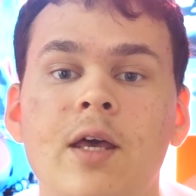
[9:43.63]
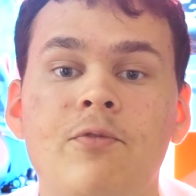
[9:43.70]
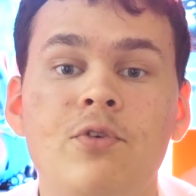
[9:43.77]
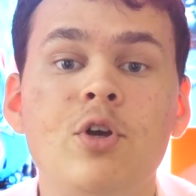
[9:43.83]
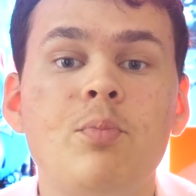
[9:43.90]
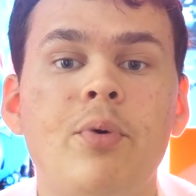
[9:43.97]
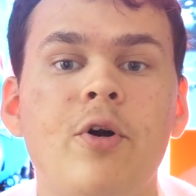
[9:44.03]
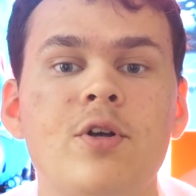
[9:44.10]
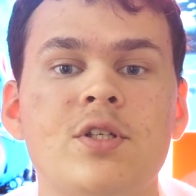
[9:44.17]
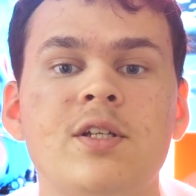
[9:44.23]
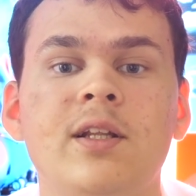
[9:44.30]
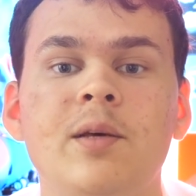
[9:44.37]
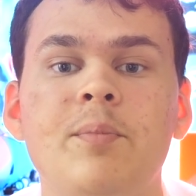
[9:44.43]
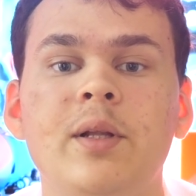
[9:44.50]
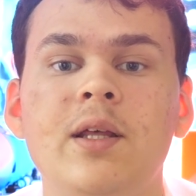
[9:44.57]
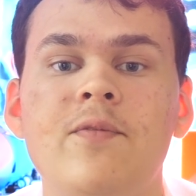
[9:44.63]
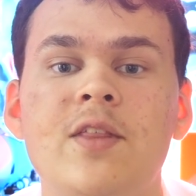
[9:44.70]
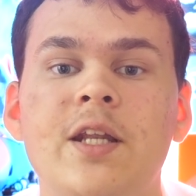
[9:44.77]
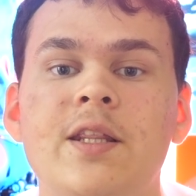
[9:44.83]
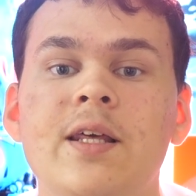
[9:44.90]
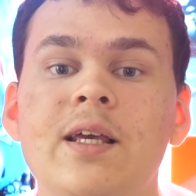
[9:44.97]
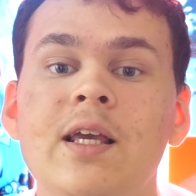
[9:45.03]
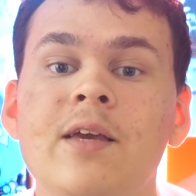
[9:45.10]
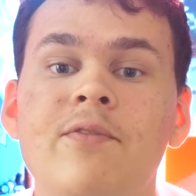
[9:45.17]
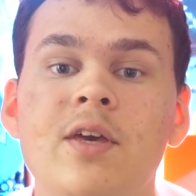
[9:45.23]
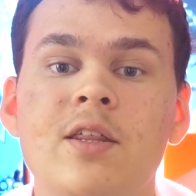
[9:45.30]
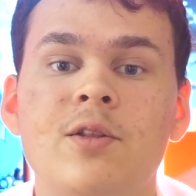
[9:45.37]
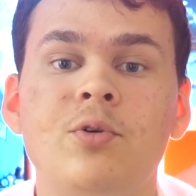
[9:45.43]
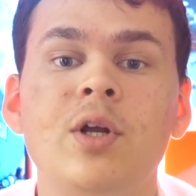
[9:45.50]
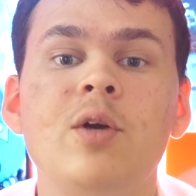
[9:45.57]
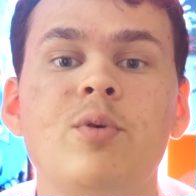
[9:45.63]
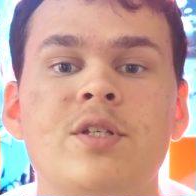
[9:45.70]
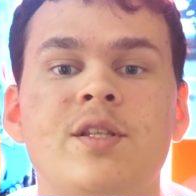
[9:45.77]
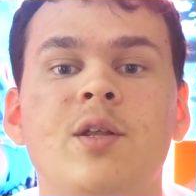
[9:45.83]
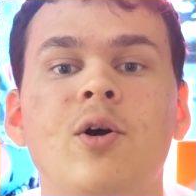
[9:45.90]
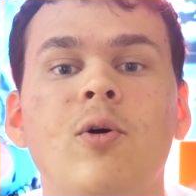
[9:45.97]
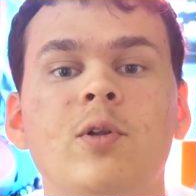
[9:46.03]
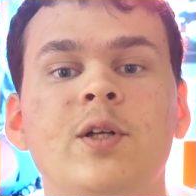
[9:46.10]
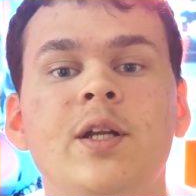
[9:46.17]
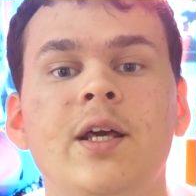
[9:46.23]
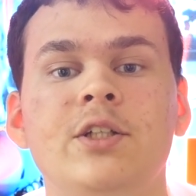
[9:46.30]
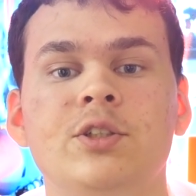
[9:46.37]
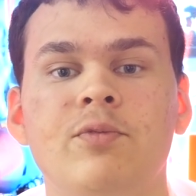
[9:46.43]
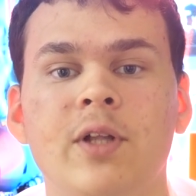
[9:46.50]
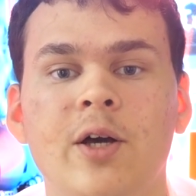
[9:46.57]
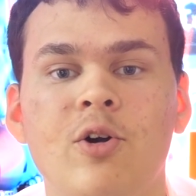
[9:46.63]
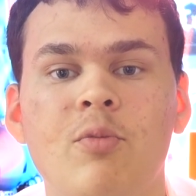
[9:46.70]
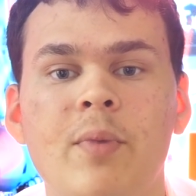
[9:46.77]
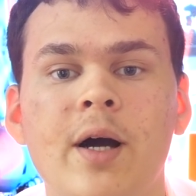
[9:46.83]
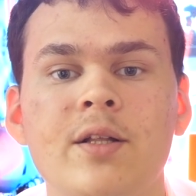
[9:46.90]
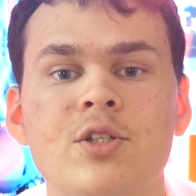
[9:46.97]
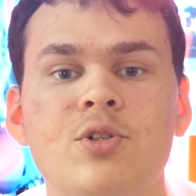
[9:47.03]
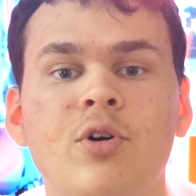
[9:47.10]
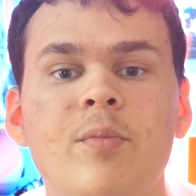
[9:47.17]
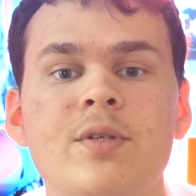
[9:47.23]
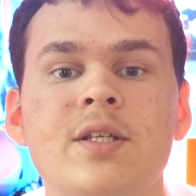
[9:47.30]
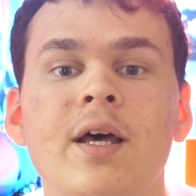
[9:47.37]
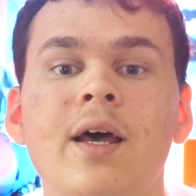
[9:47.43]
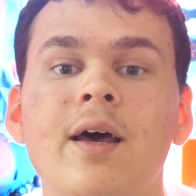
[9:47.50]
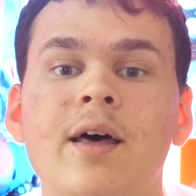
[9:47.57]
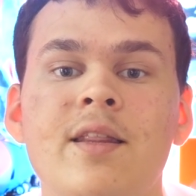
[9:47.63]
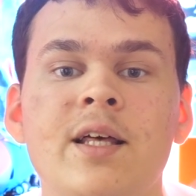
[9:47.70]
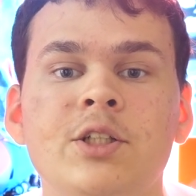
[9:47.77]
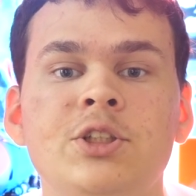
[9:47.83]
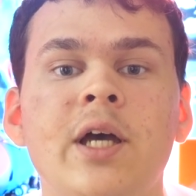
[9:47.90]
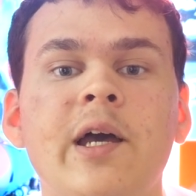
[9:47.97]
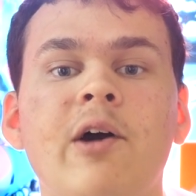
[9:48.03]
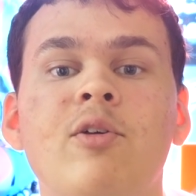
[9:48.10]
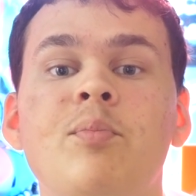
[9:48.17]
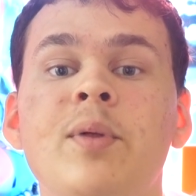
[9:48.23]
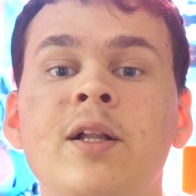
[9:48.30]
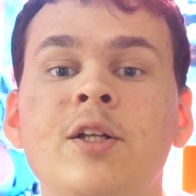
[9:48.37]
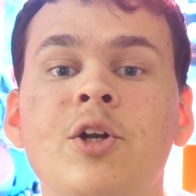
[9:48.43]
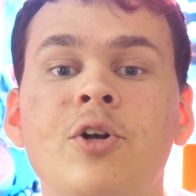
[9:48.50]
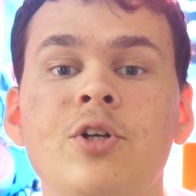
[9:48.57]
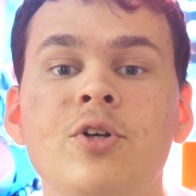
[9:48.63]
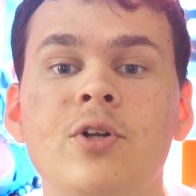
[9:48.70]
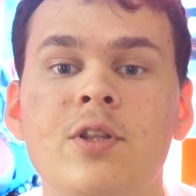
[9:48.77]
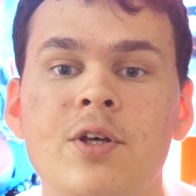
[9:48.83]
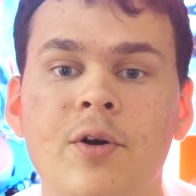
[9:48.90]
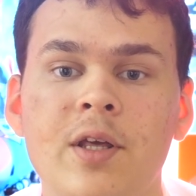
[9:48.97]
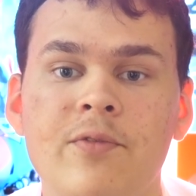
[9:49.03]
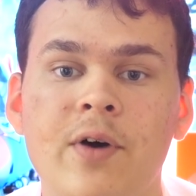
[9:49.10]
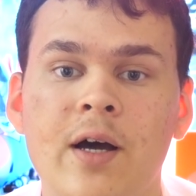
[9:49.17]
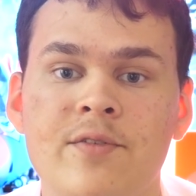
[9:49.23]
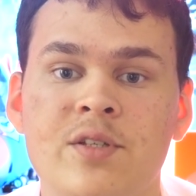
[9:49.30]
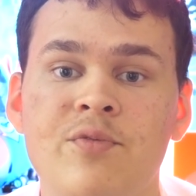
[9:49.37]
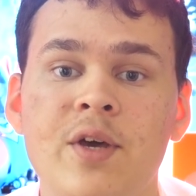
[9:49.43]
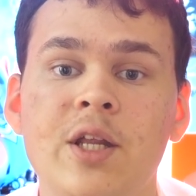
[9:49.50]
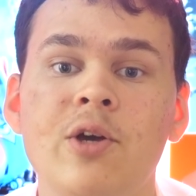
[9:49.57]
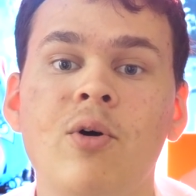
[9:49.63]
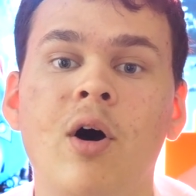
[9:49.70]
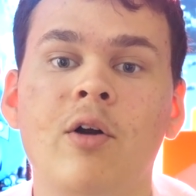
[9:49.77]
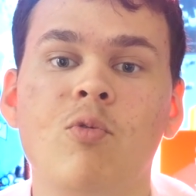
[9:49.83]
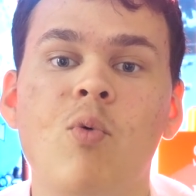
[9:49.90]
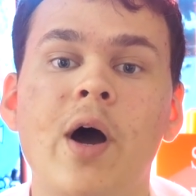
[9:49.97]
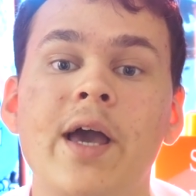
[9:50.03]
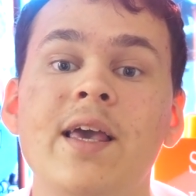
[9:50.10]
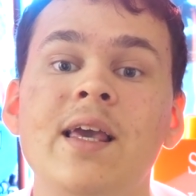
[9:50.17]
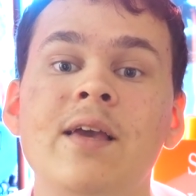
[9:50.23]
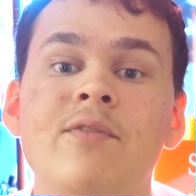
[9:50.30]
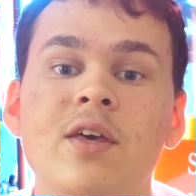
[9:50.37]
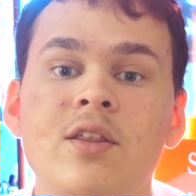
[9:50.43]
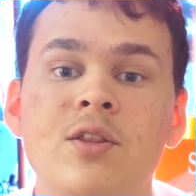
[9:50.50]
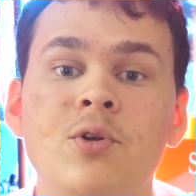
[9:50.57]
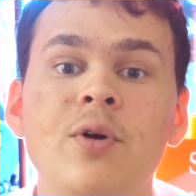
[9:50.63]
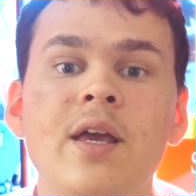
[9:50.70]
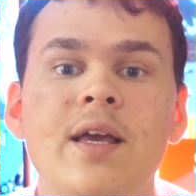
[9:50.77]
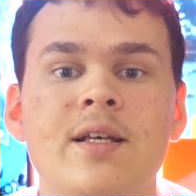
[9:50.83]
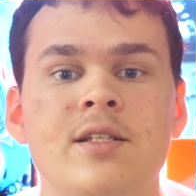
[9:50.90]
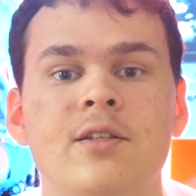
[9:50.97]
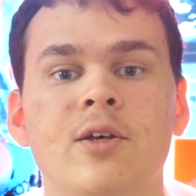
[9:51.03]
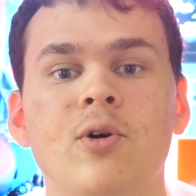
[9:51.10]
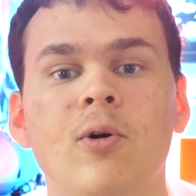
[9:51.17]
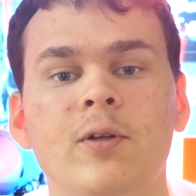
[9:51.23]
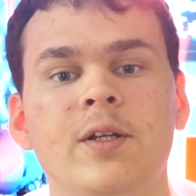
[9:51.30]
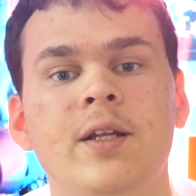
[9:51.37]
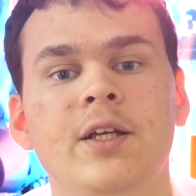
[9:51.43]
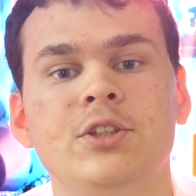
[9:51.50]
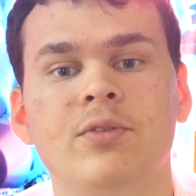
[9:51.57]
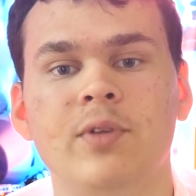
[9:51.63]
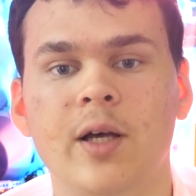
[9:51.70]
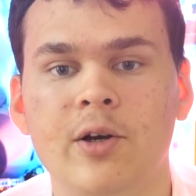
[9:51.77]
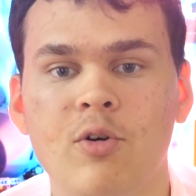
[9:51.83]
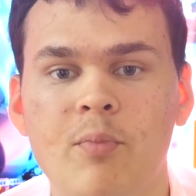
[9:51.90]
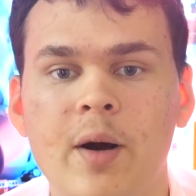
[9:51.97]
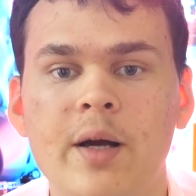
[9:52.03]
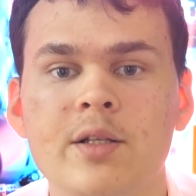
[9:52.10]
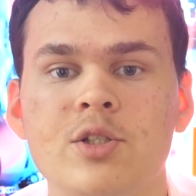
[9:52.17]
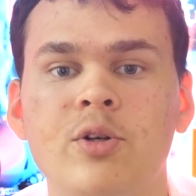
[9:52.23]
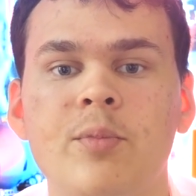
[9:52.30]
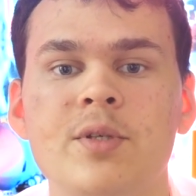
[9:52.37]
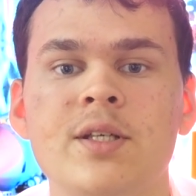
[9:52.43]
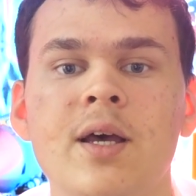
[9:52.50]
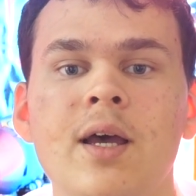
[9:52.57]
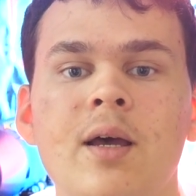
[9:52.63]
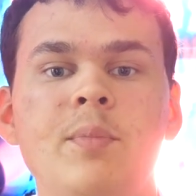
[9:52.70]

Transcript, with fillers: If you personally believe that the EV3 was the golden age of LEGO Mindstorms, then check out builderdude Dude 35's video on why EV3 is the golden age of LEGO Mindstorms.